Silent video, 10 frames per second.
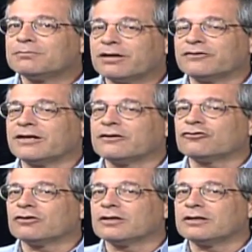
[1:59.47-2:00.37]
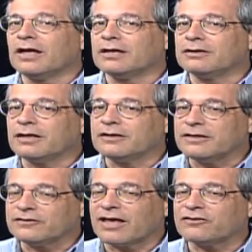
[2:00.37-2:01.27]
presidential and, and uh,
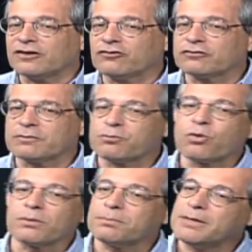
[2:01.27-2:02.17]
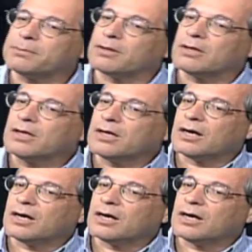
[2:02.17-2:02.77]
the assassination of important people,